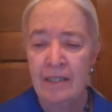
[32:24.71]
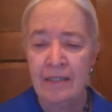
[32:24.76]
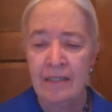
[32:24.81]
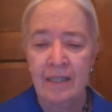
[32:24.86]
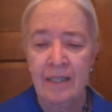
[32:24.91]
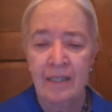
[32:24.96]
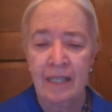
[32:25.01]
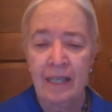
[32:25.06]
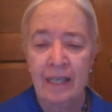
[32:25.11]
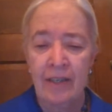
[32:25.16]

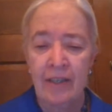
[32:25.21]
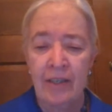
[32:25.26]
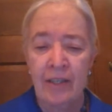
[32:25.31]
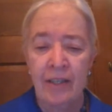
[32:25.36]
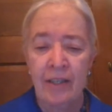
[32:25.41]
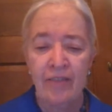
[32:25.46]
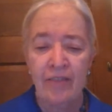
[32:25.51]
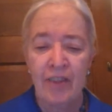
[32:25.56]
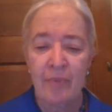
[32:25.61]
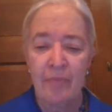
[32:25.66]
The letter
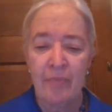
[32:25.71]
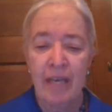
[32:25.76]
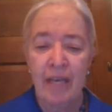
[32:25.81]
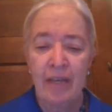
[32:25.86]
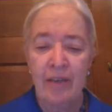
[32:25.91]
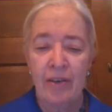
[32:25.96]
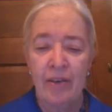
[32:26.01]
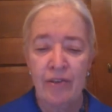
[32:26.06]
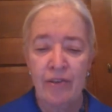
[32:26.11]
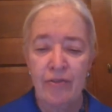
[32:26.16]
of the
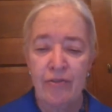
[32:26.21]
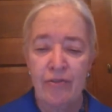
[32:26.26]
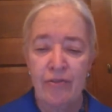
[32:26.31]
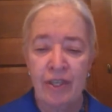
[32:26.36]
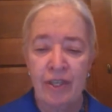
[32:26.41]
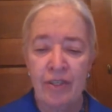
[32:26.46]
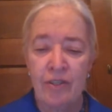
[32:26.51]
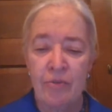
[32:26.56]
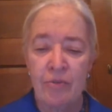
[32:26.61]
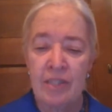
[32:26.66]
man her
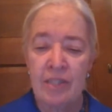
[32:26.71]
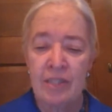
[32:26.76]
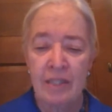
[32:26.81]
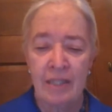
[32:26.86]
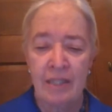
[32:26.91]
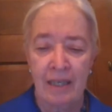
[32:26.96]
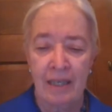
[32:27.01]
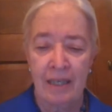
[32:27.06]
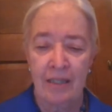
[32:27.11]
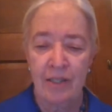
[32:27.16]
friend was
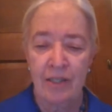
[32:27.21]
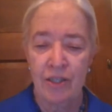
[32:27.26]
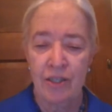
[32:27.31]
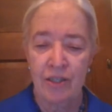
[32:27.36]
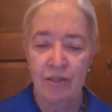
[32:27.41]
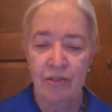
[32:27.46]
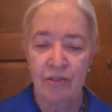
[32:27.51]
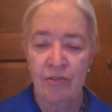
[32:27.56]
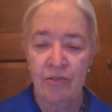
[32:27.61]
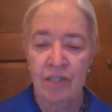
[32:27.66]
engaged
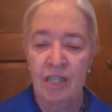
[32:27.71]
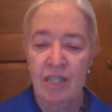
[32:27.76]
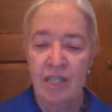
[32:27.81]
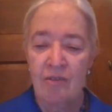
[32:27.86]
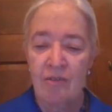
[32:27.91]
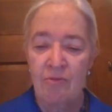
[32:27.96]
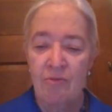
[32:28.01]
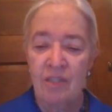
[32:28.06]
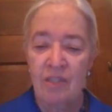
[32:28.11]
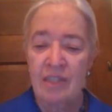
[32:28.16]
to.
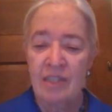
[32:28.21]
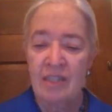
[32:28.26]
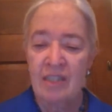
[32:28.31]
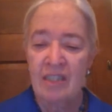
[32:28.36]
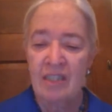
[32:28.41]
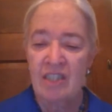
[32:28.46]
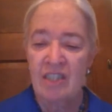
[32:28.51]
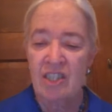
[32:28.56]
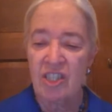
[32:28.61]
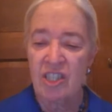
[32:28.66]
Wasn't
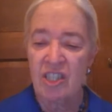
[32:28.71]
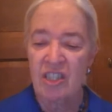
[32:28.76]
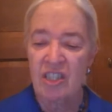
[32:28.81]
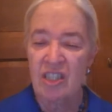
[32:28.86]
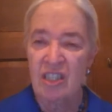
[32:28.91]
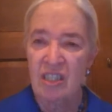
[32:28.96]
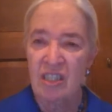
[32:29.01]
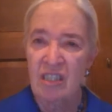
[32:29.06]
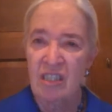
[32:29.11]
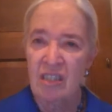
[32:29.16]
it
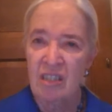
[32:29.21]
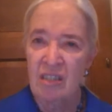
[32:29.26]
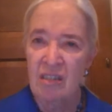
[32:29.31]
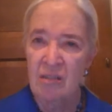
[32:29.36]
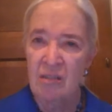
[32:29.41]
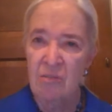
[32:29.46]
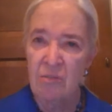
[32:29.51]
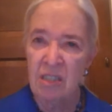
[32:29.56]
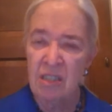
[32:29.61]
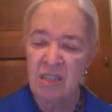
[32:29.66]
she
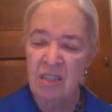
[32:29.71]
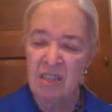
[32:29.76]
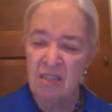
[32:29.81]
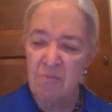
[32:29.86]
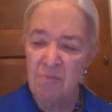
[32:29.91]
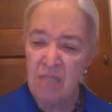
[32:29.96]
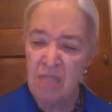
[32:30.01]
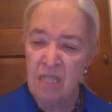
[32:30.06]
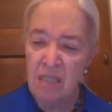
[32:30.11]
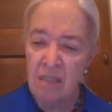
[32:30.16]
who was the
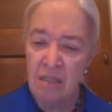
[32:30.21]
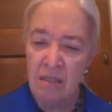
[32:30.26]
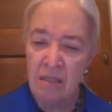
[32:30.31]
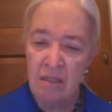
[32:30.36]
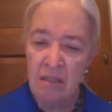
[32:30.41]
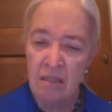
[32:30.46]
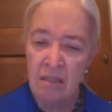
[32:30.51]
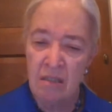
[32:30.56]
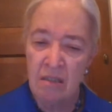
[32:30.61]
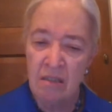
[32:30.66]
monster?